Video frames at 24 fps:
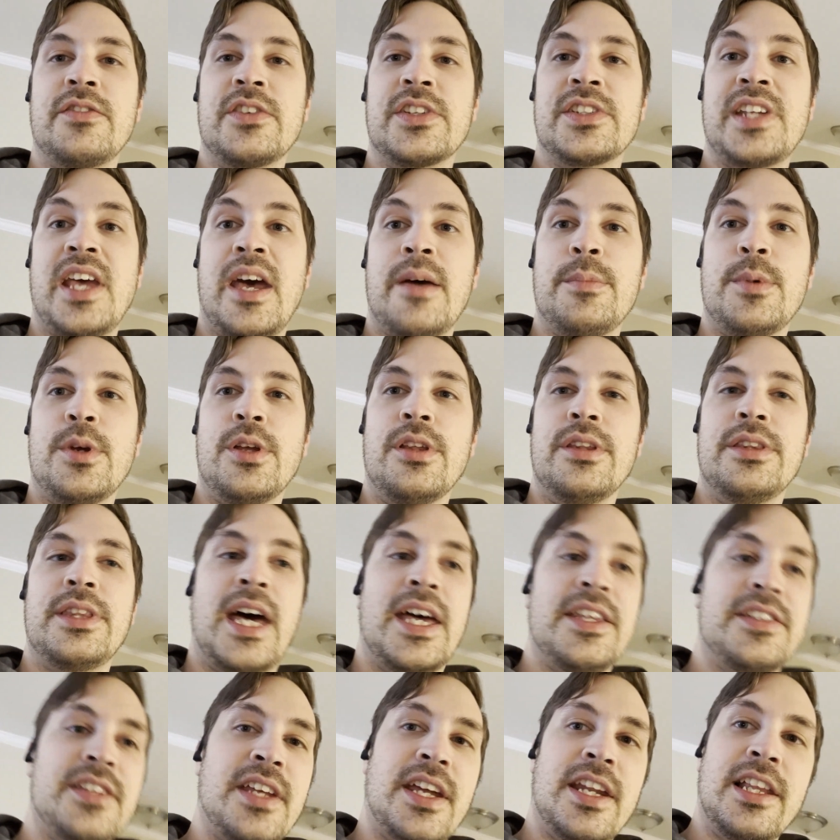example,
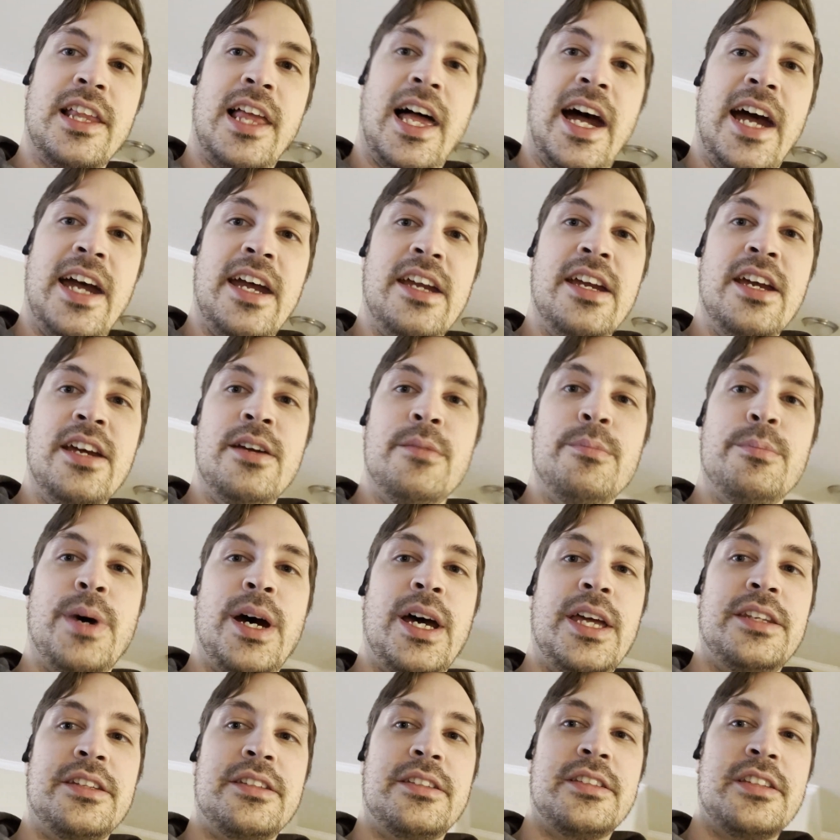that's not a lie,
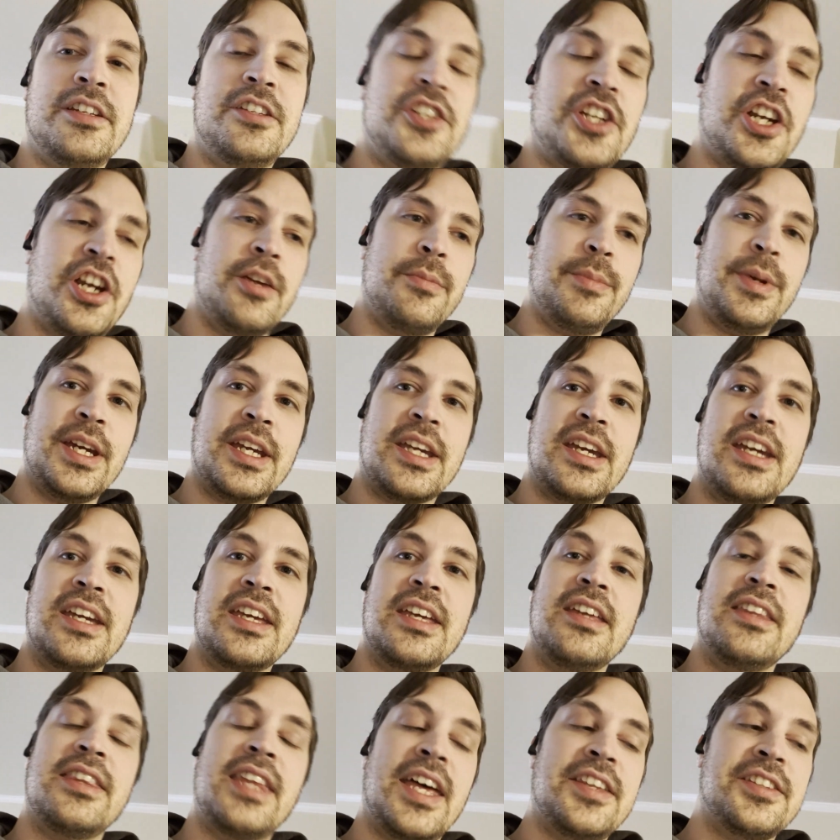but cherry
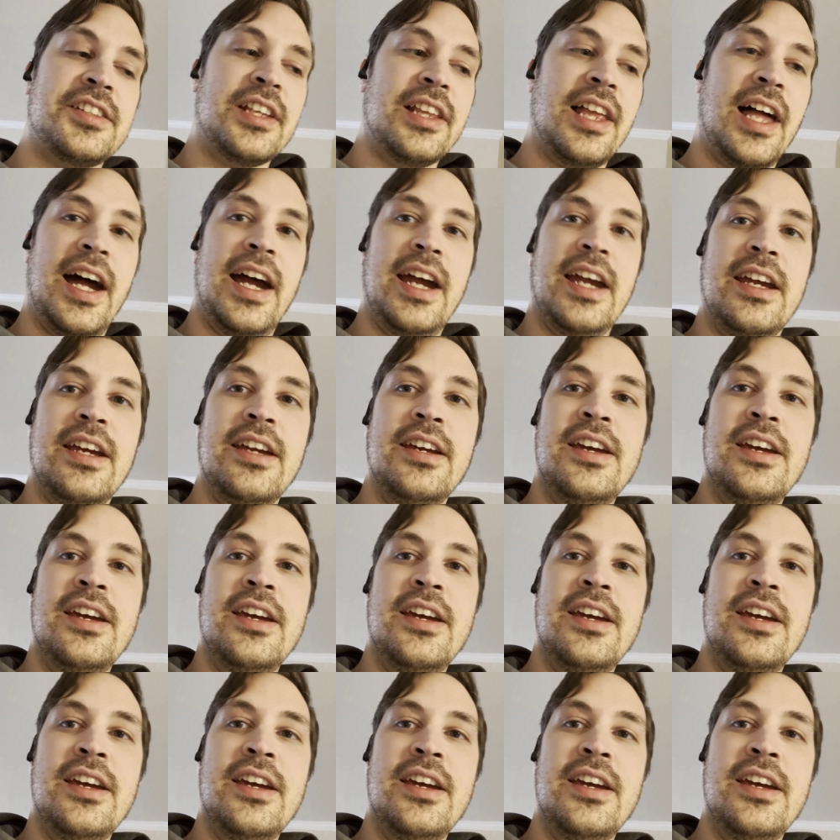picking, that's a lie.